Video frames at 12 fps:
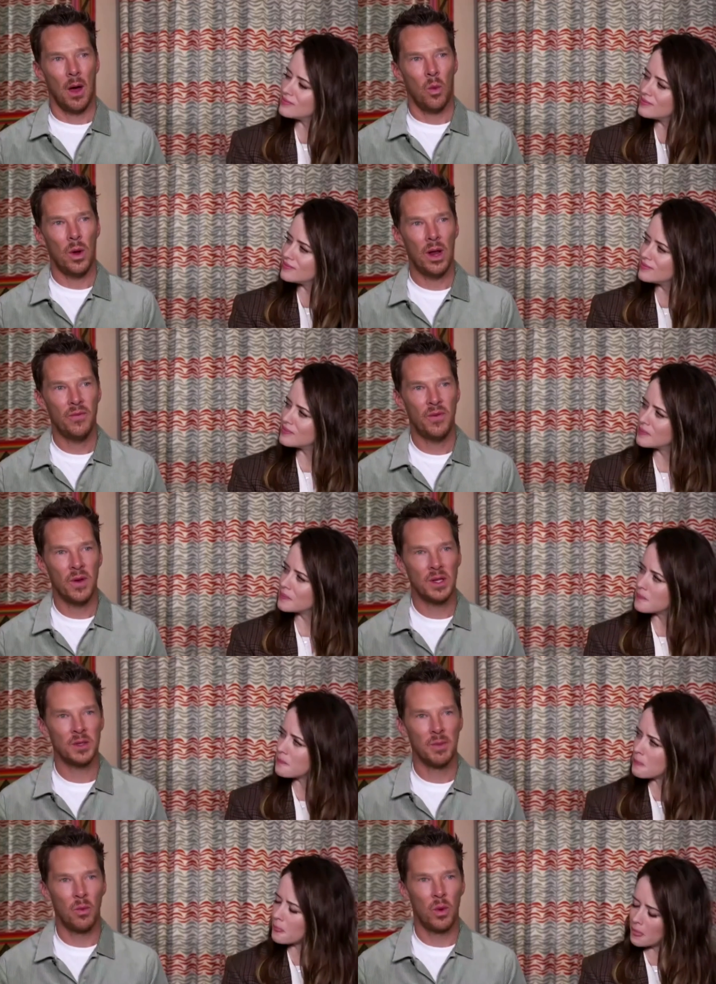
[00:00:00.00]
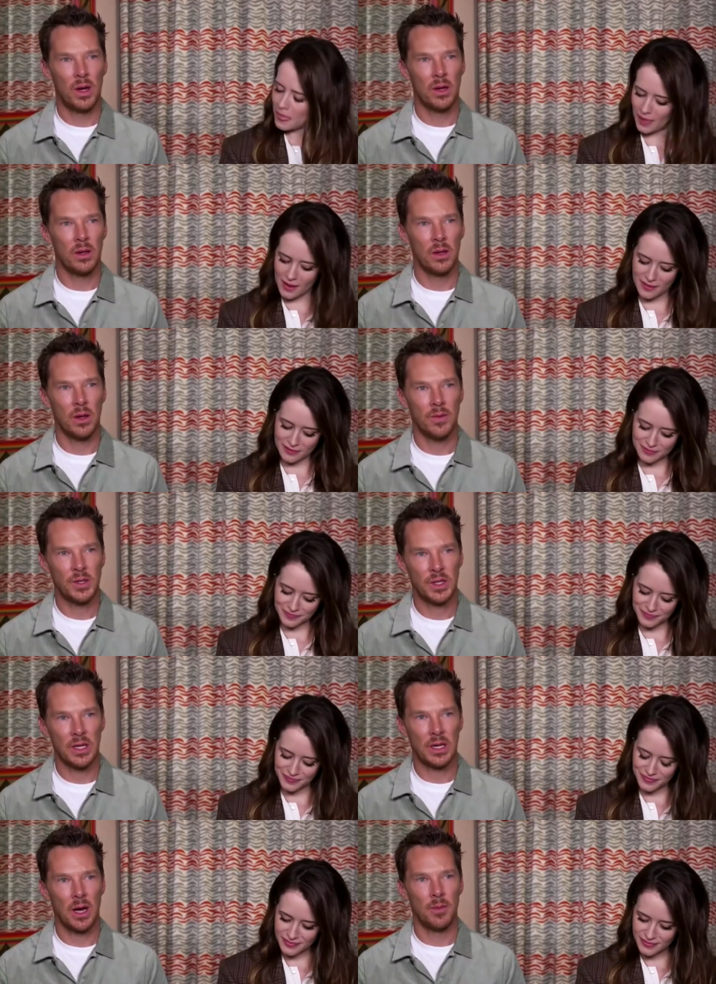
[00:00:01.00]
Speaker 1: When I first met Will,
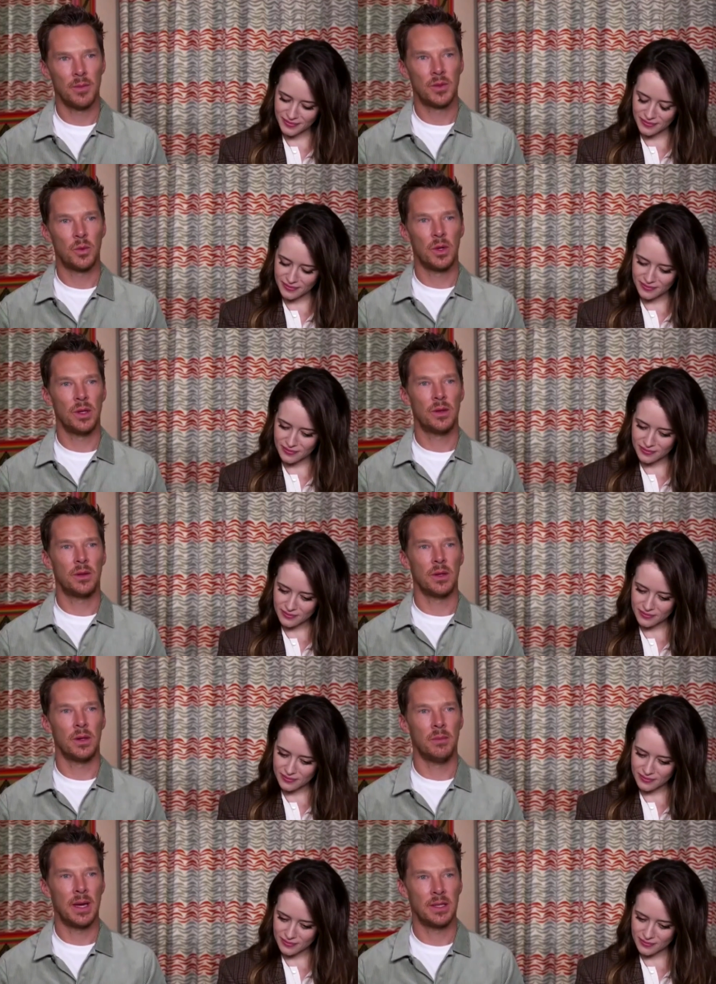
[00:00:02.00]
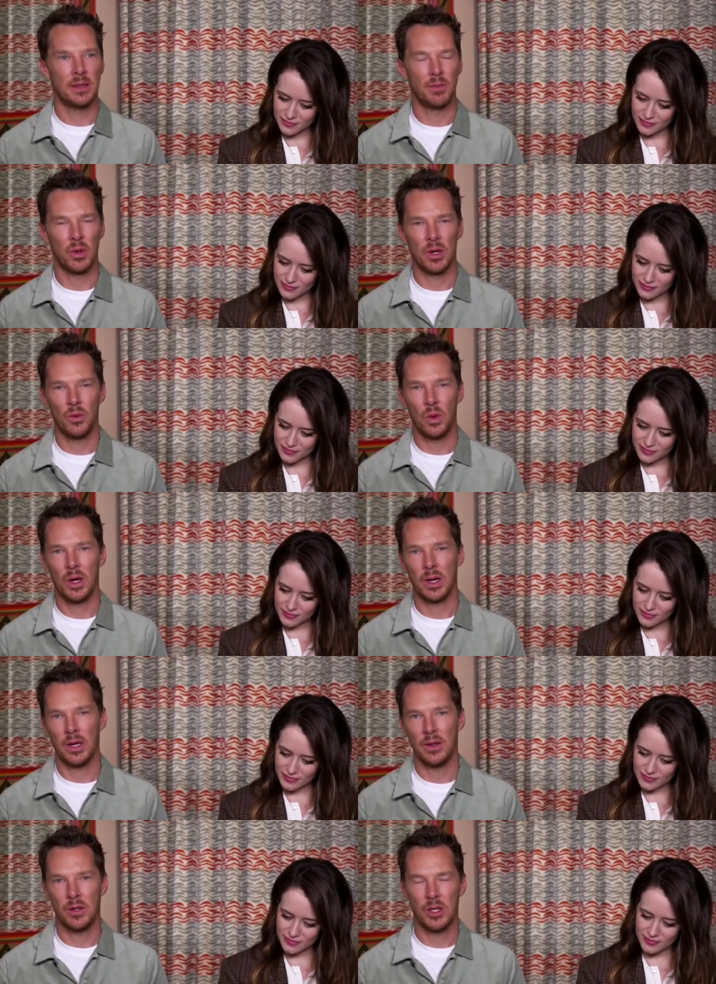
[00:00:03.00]
obviously he comes with an amazing body of
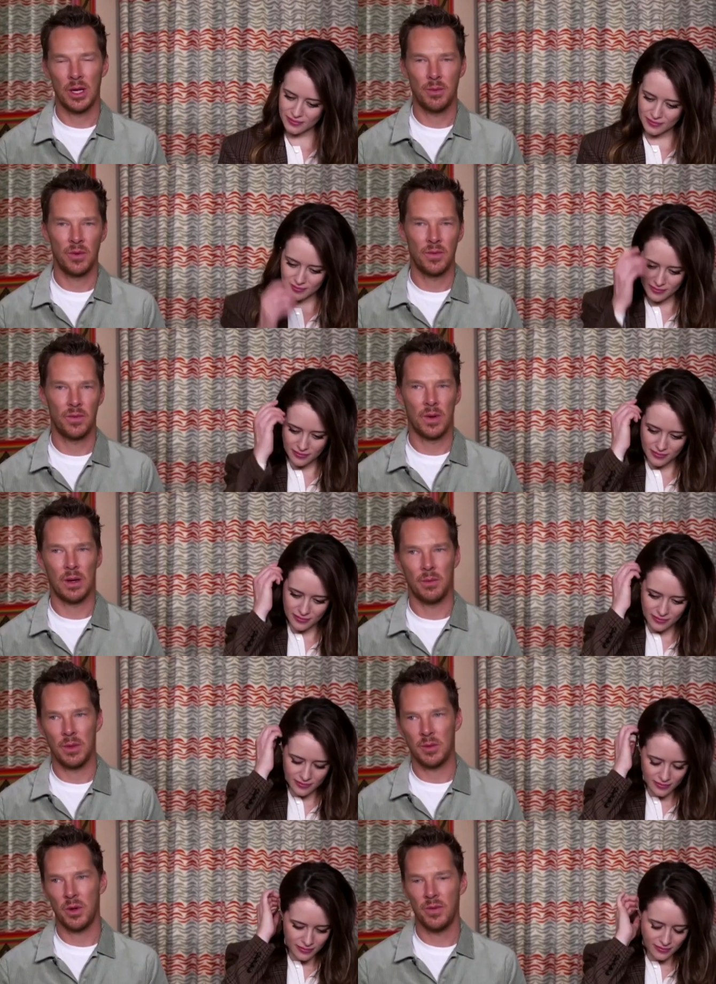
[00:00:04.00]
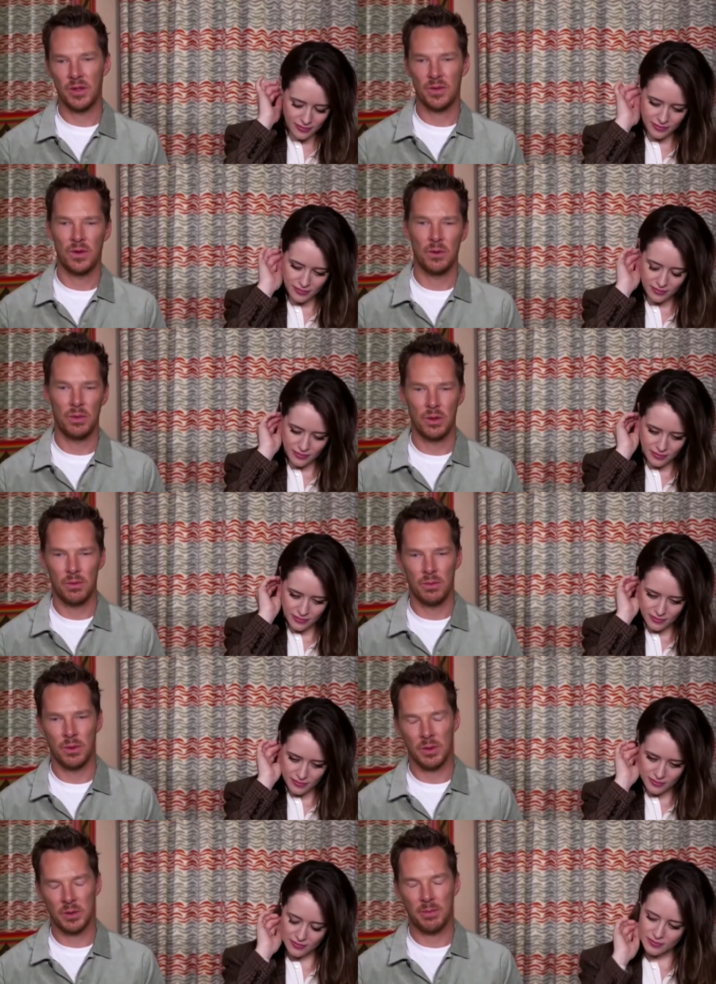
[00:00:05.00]
work in the shape of his previous film,
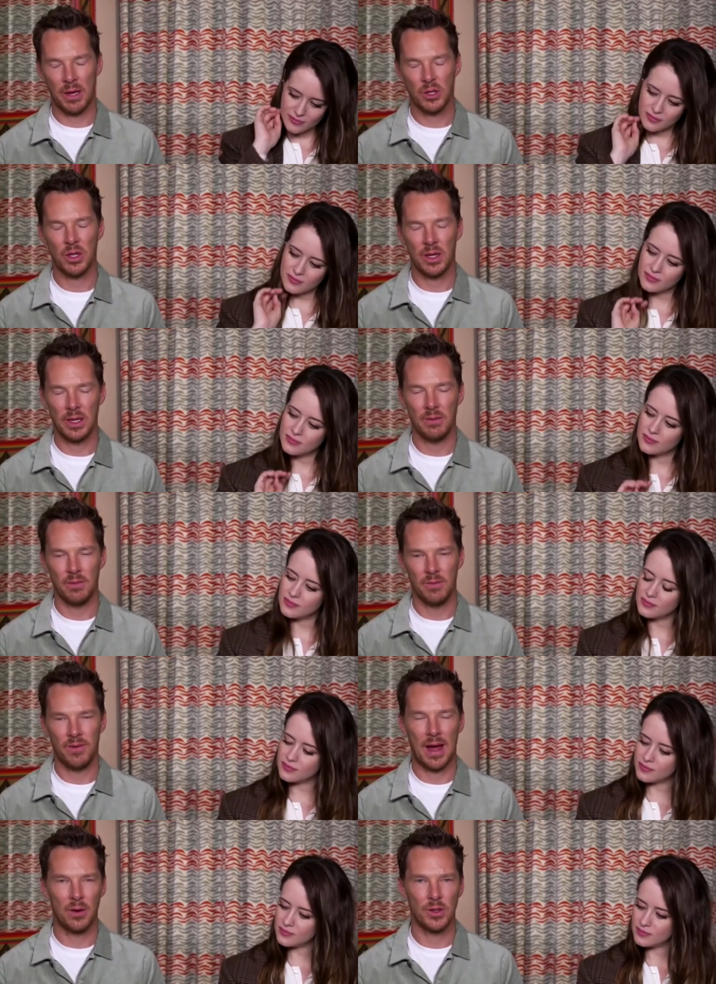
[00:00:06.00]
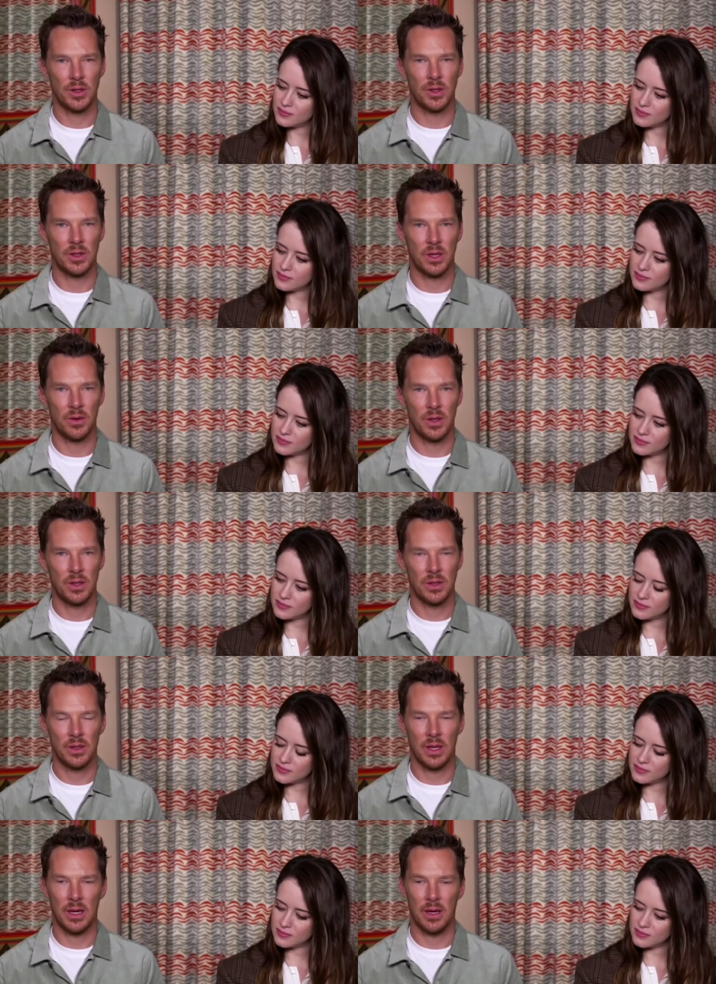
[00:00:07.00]
but especially Flowers, the
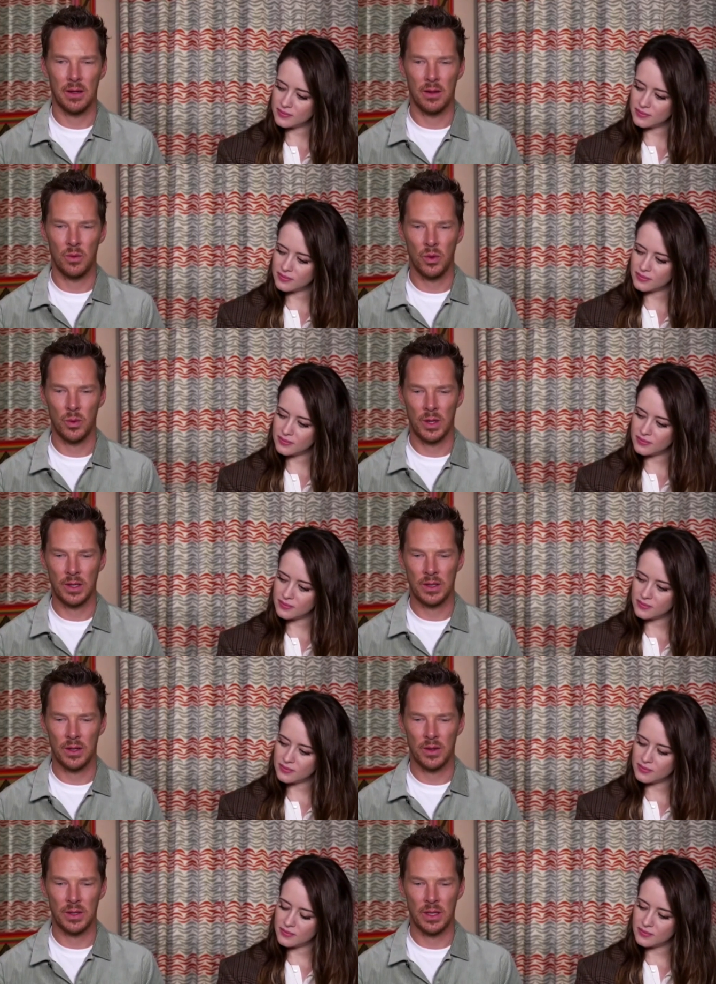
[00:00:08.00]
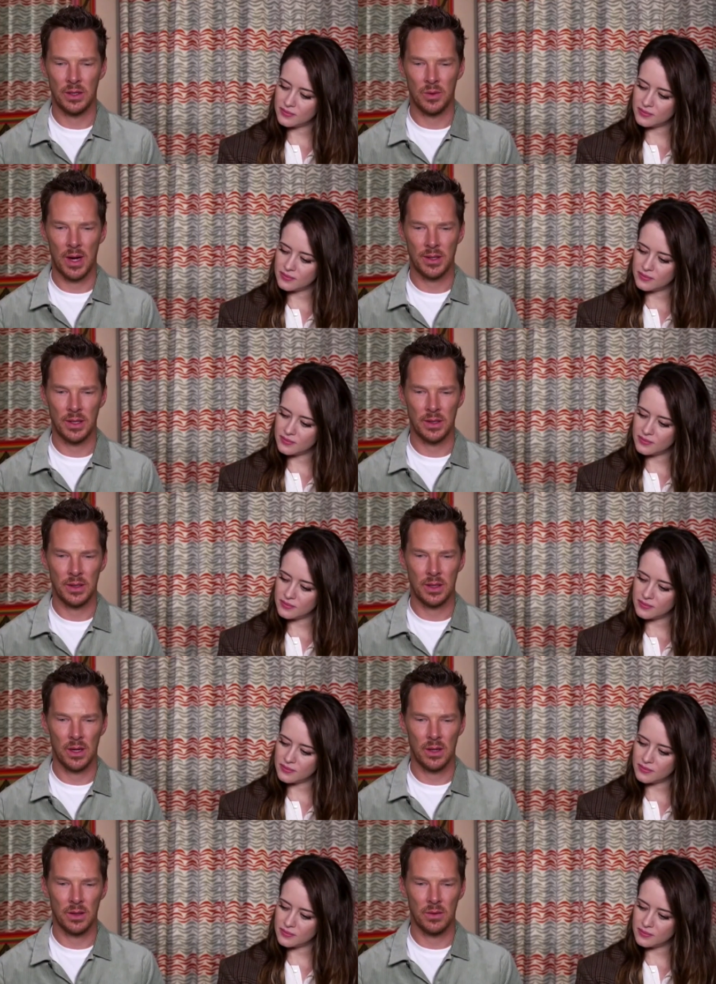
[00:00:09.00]
series, the award-winning series he directed and
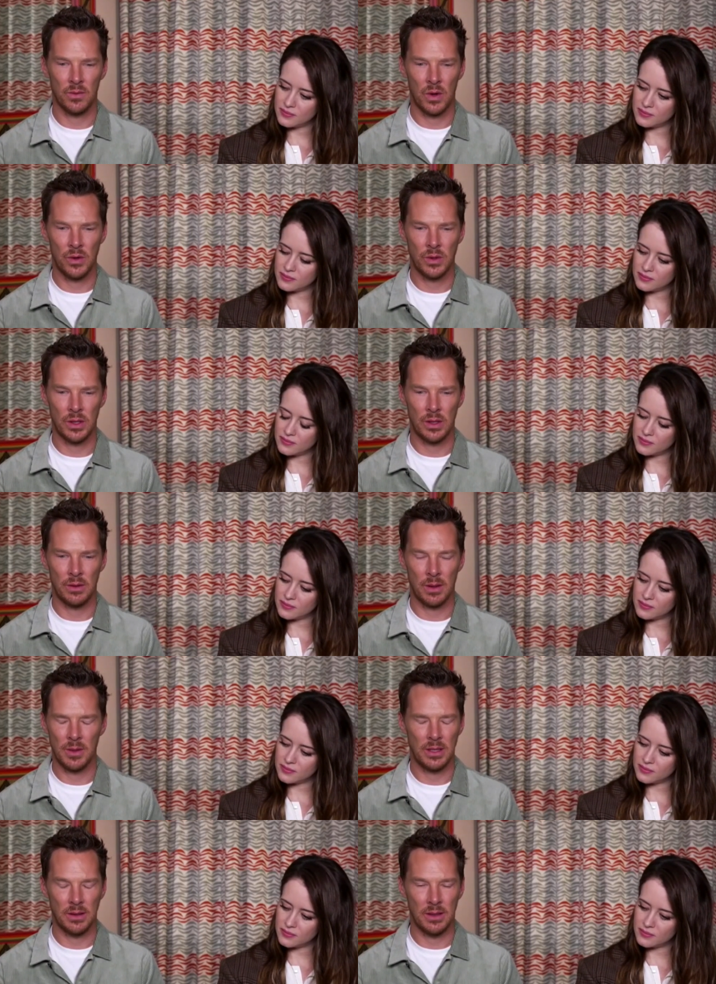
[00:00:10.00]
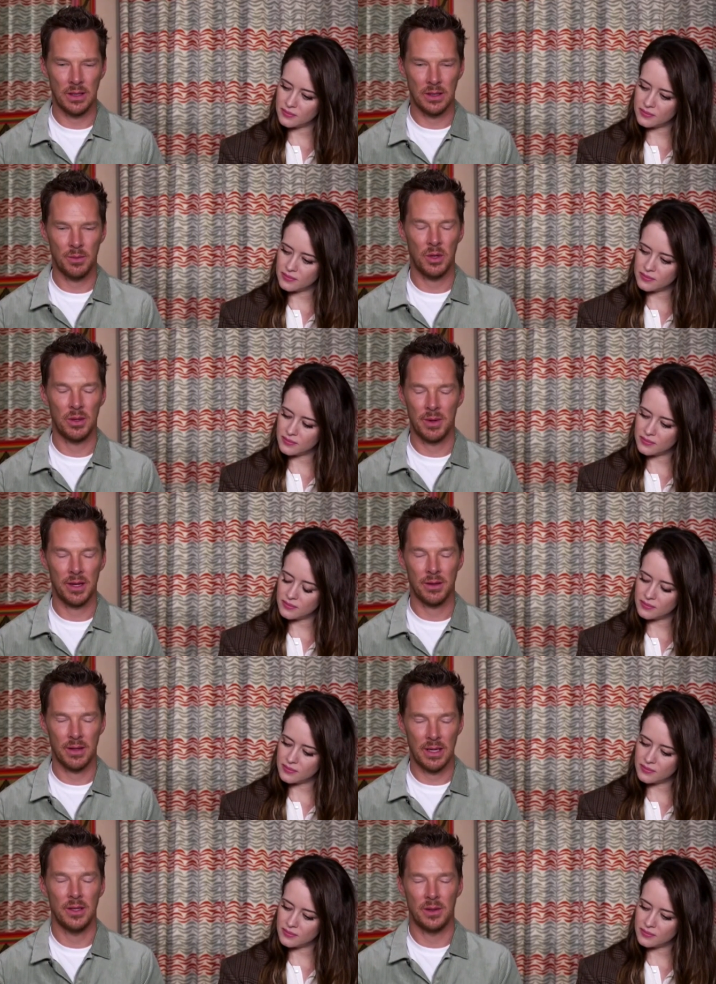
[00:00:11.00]
starred and wrote in. I mean, he's a polymath.
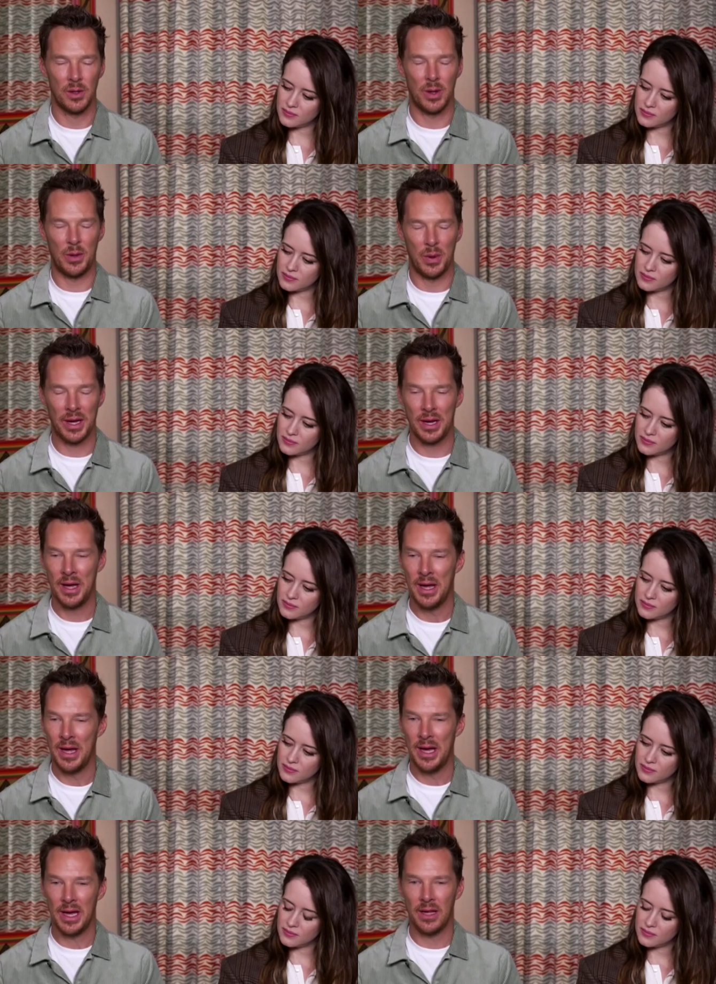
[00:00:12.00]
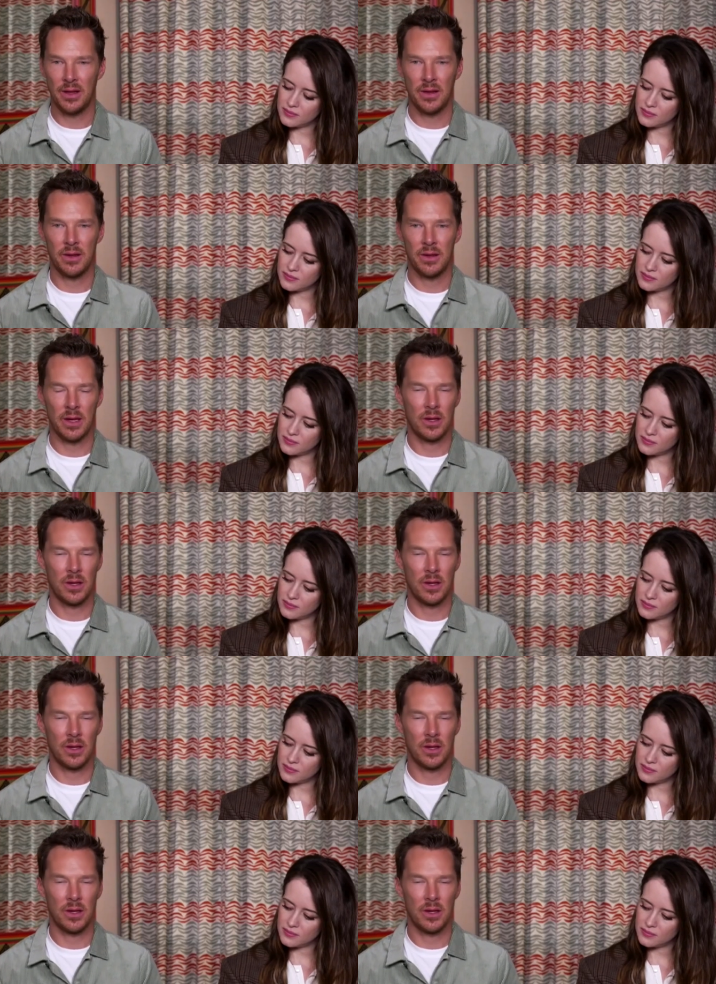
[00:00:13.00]
He is Louis Wain. He's